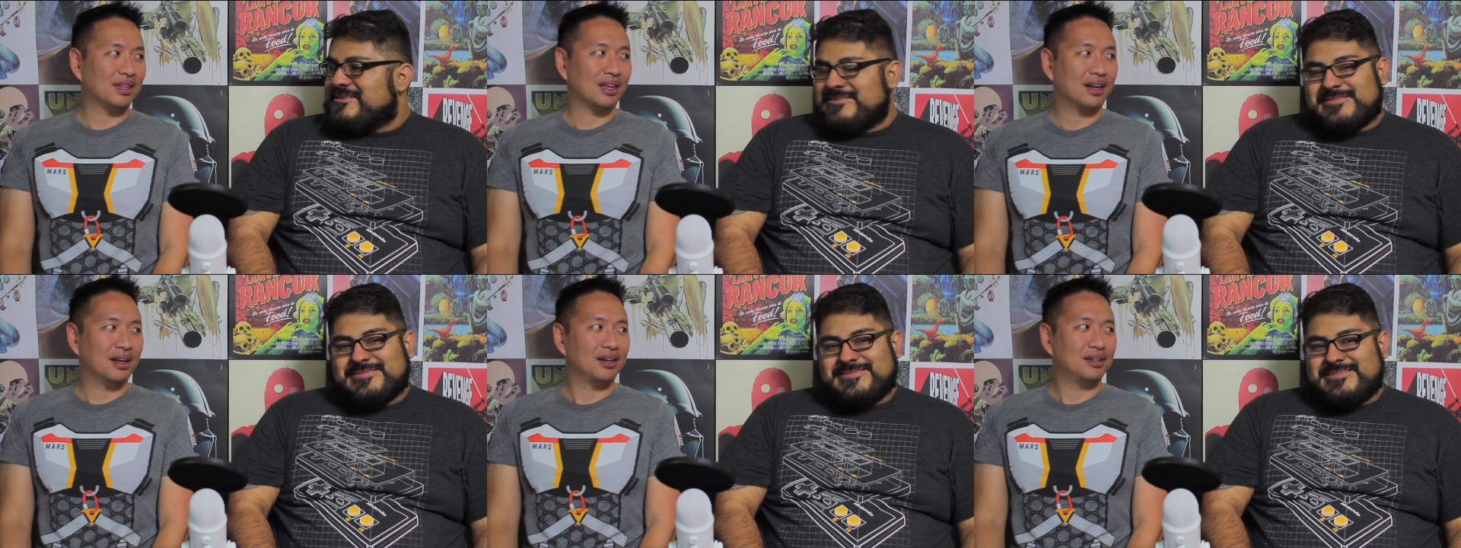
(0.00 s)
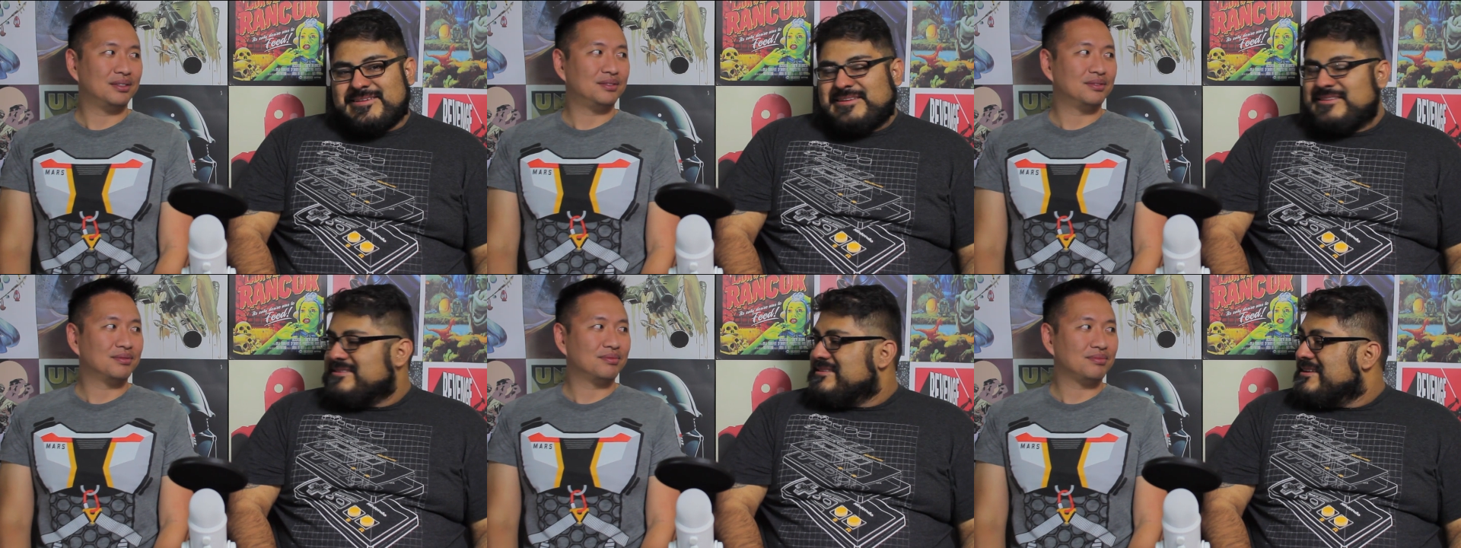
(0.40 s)
Speaker 1: in
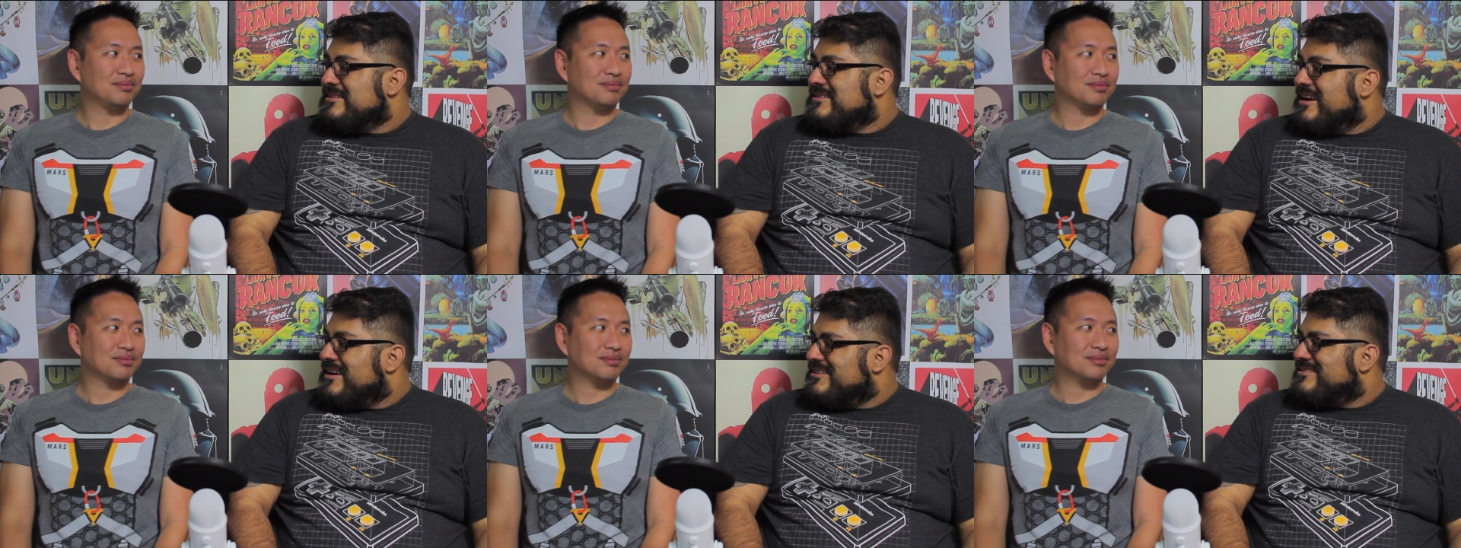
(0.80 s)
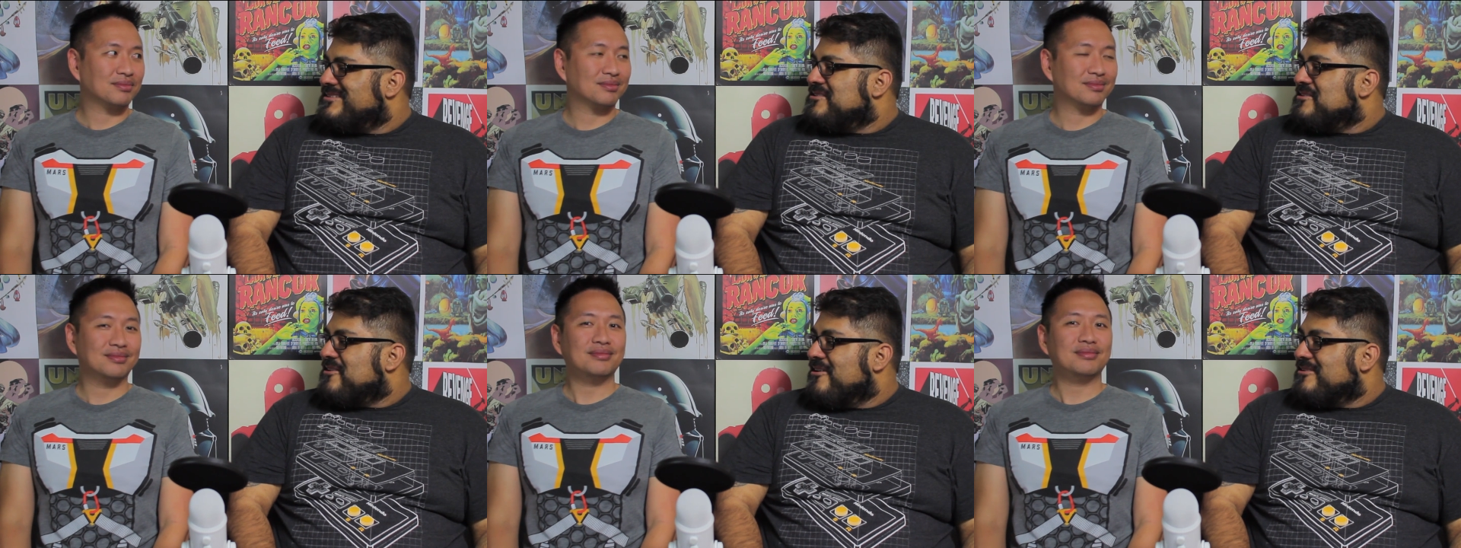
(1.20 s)
he's in debt
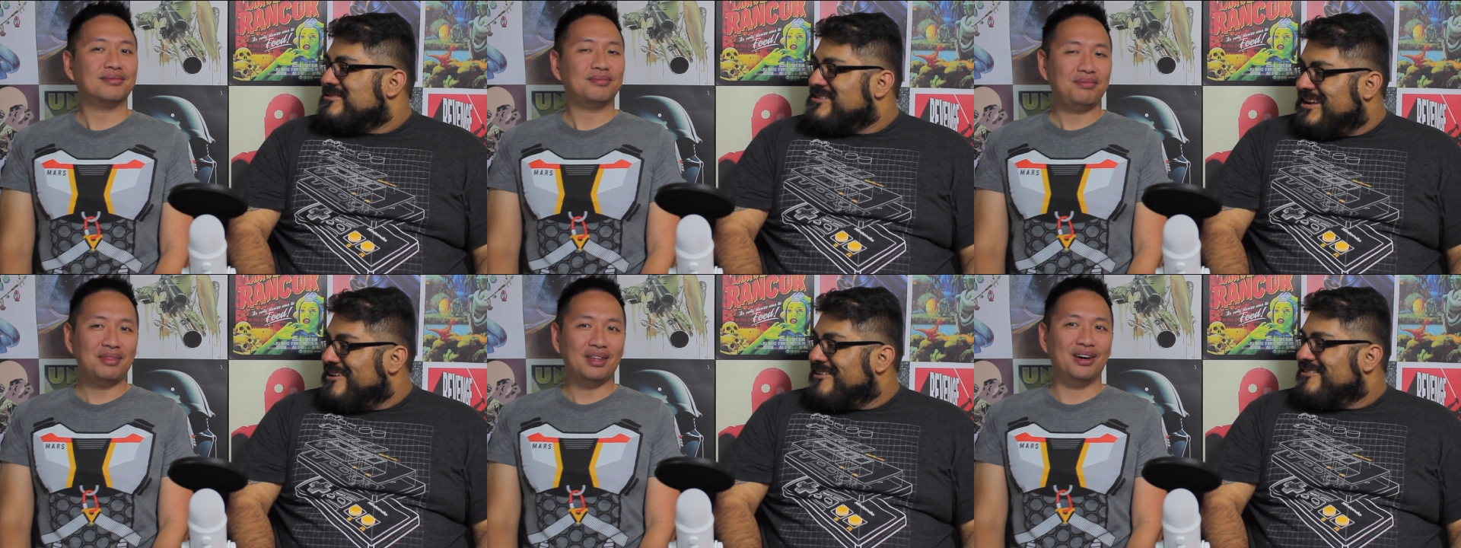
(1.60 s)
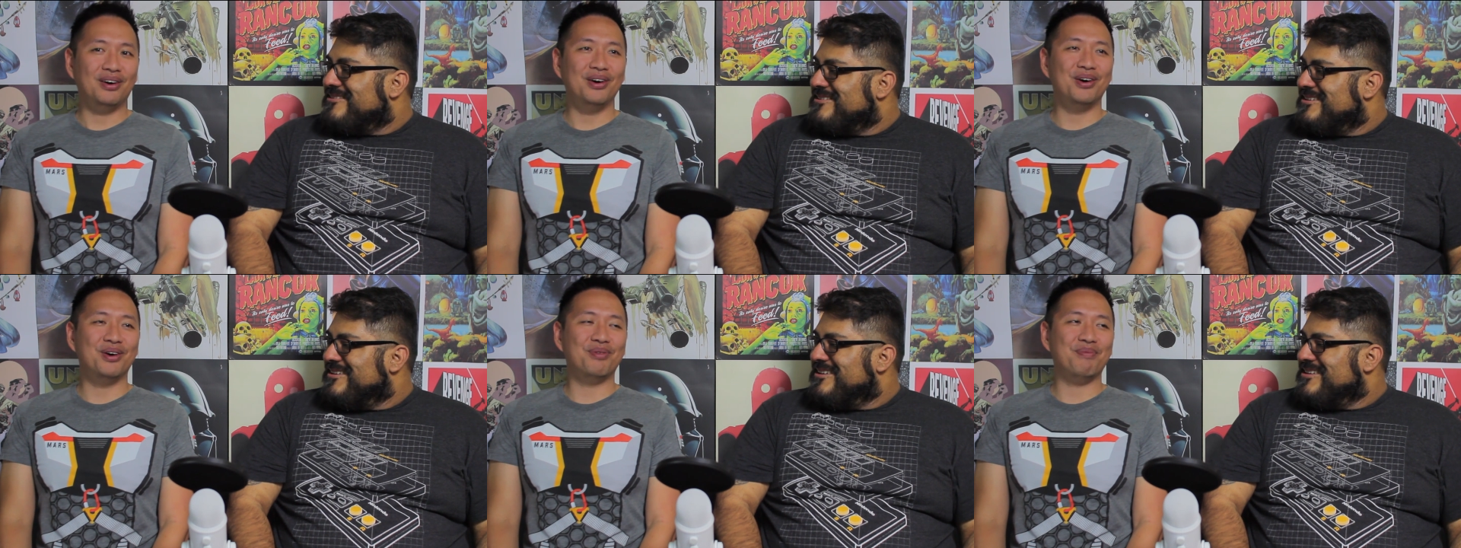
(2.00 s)
to the cartel.
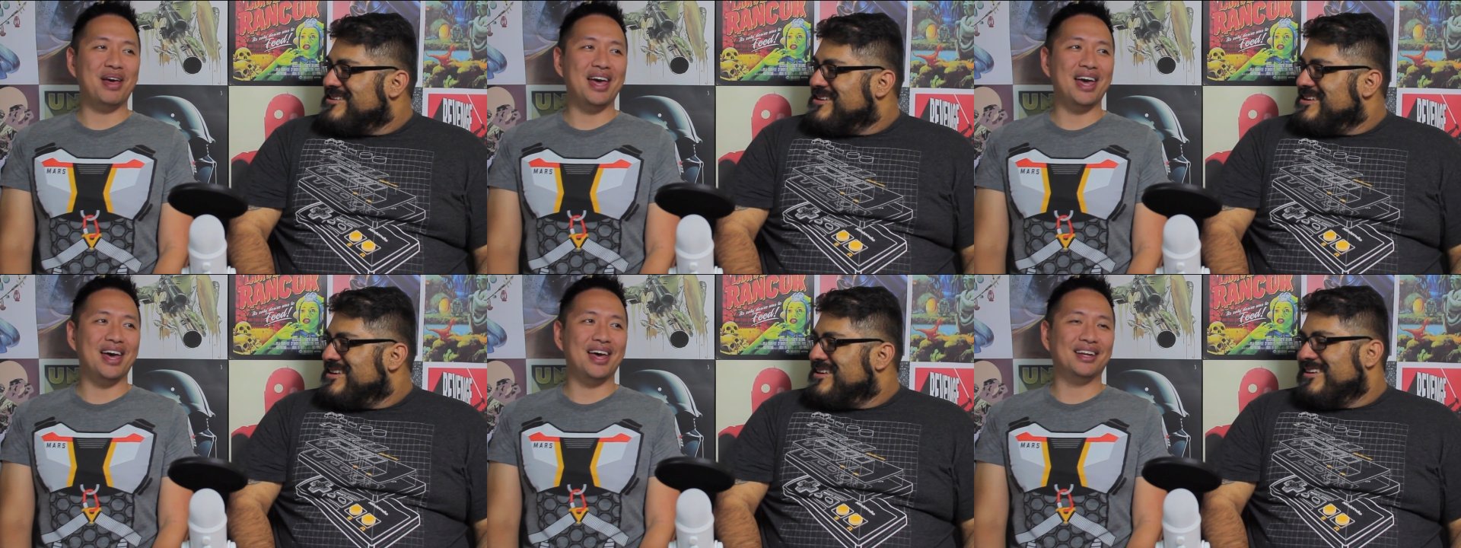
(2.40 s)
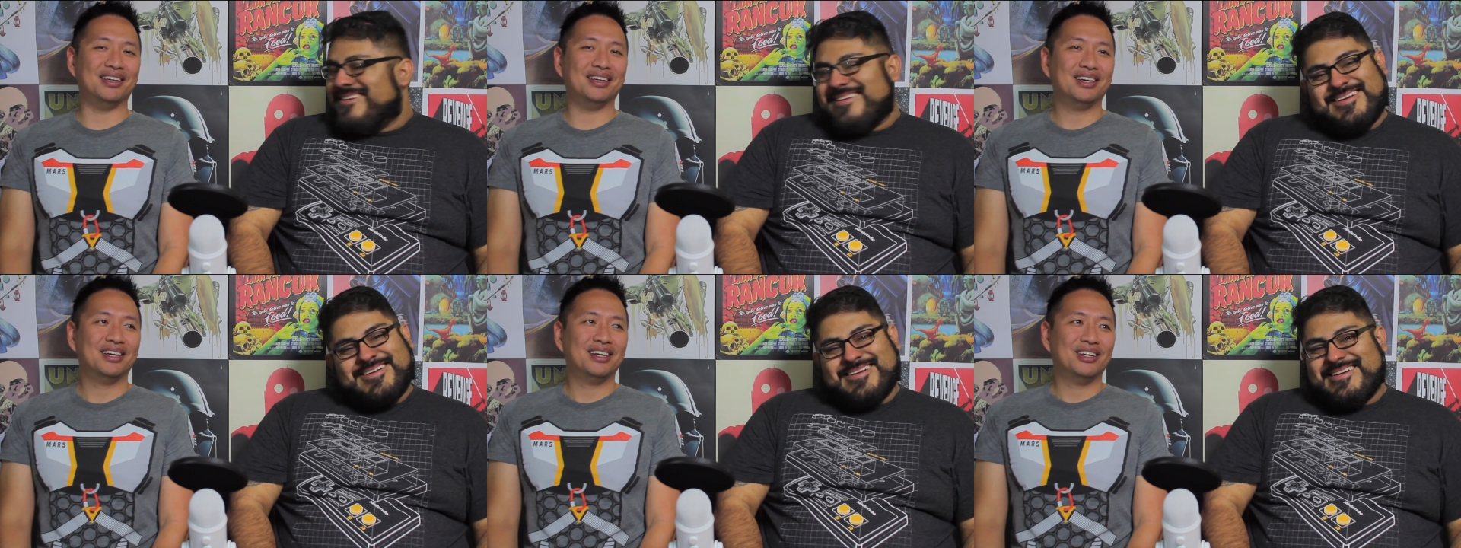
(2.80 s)
Oh man!